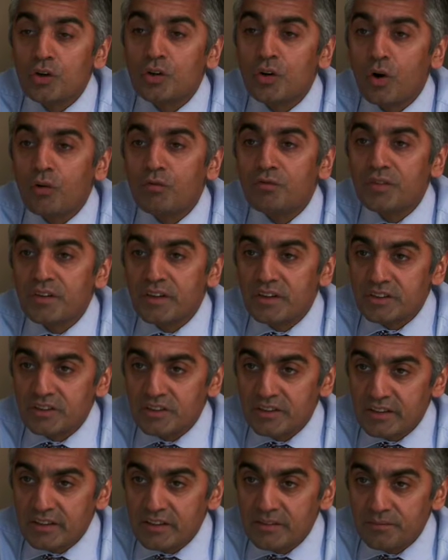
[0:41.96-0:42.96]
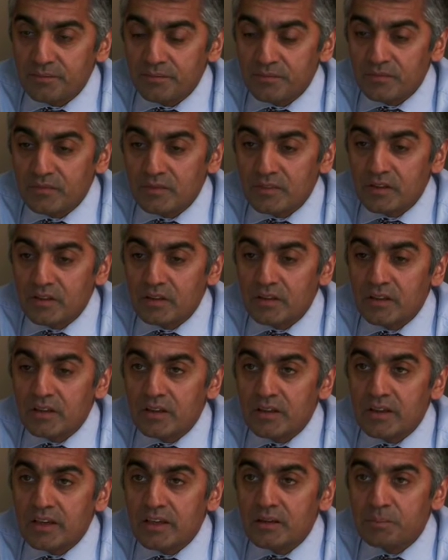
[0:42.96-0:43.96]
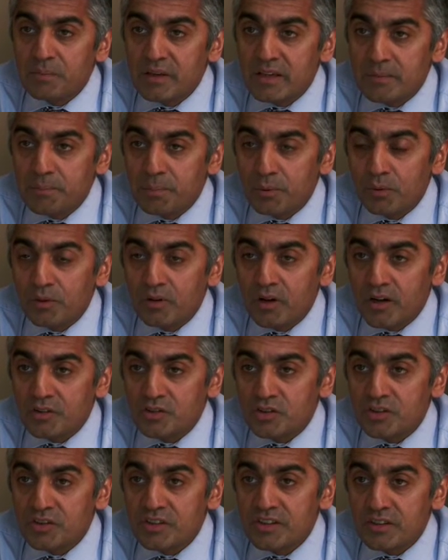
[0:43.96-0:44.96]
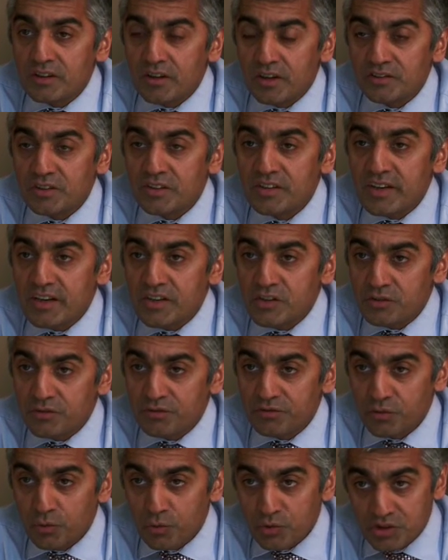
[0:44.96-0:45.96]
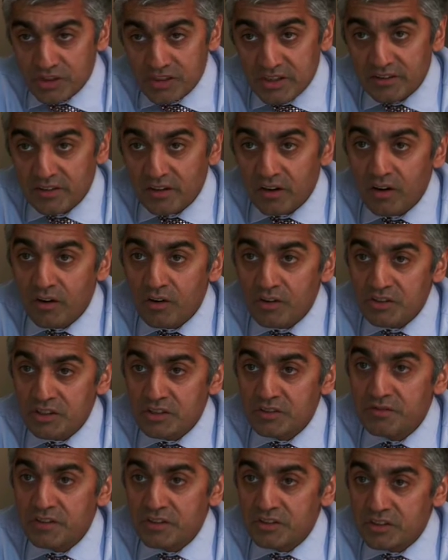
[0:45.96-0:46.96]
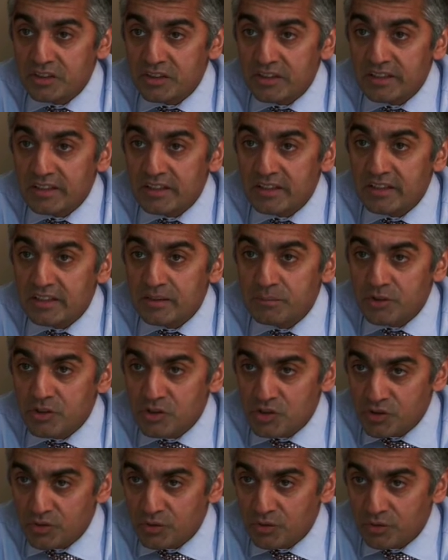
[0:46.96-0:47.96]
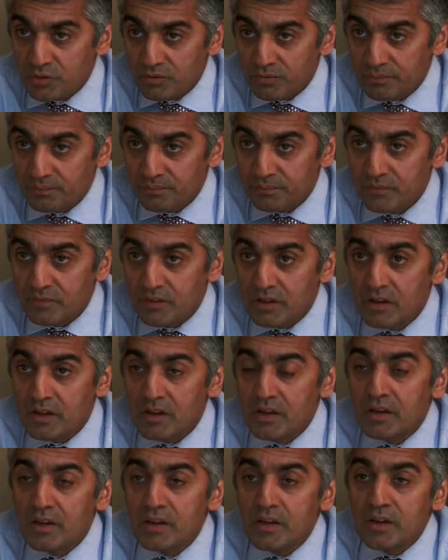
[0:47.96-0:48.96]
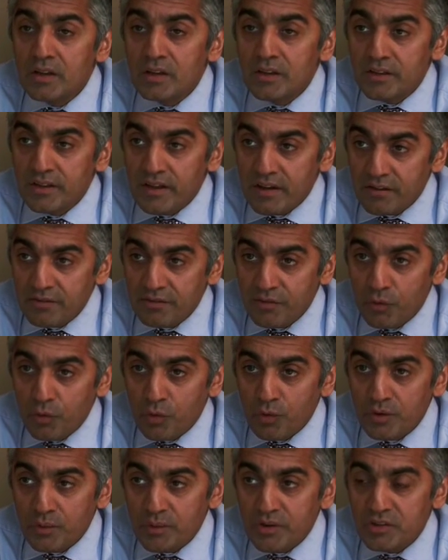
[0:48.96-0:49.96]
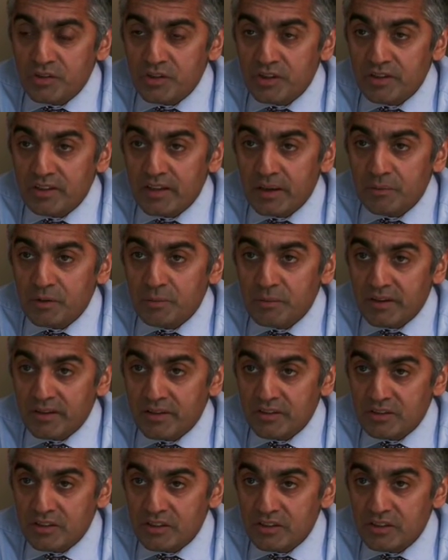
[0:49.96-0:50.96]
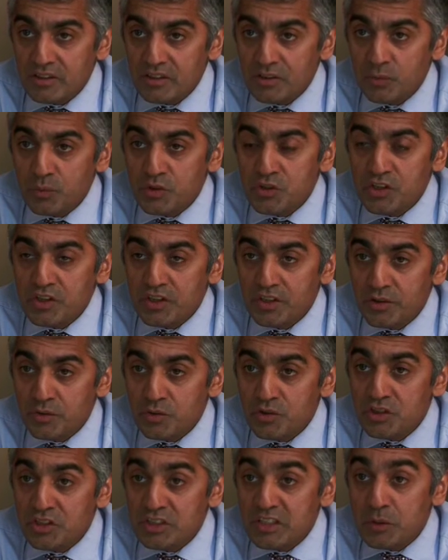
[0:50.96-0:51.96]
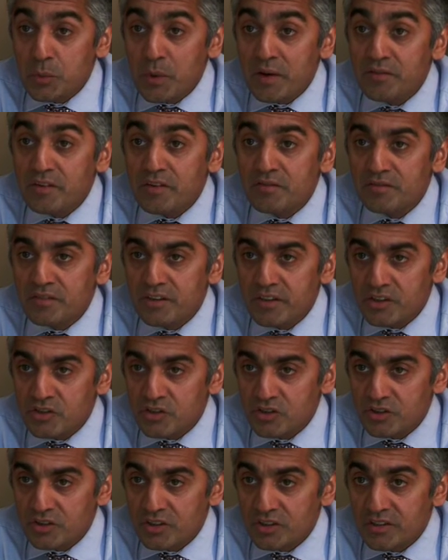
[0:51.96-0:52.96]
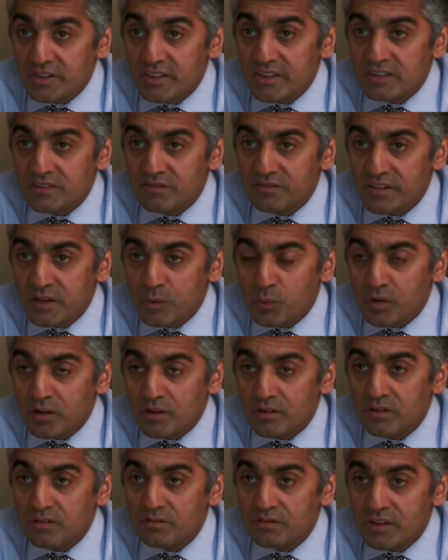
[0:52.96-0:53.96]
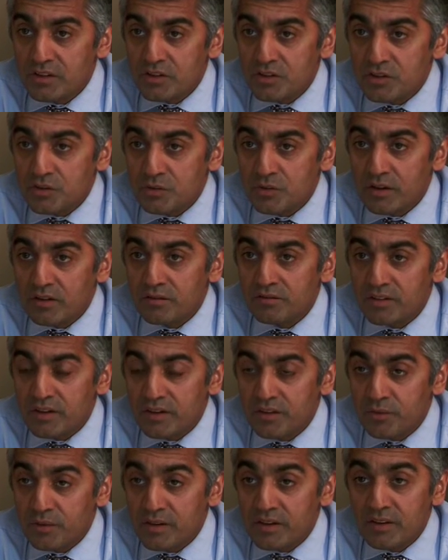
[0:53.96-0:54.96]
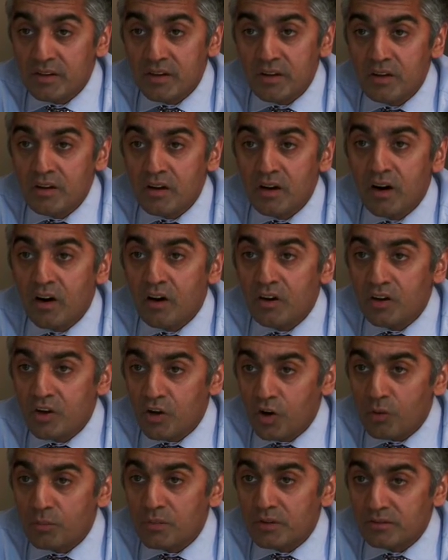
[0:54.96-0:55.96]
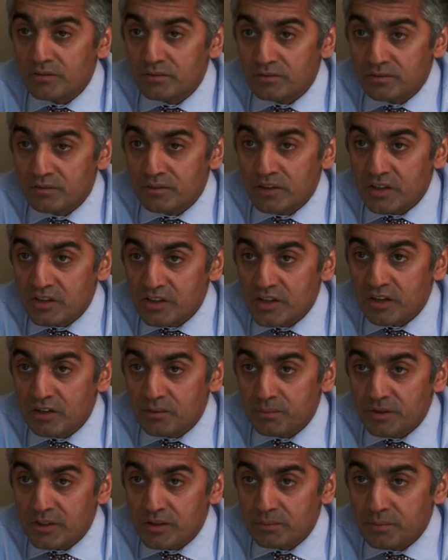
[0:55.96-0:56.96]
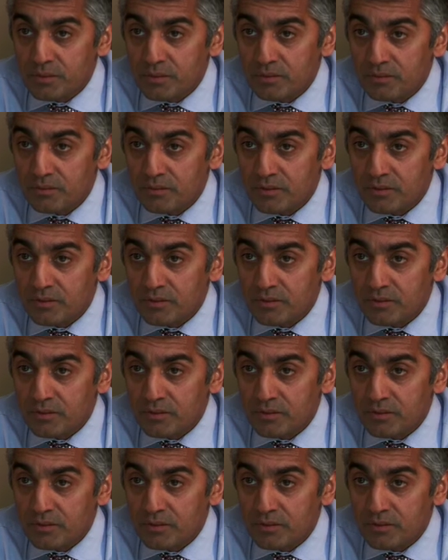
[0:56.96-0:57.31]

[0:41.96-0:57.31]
Conversely, in people under the age of 14, the heart is physically immature. Therefore, there are certain abnormalities, which include T-wave inversions in leads V1, V2 and V3, are common in young people.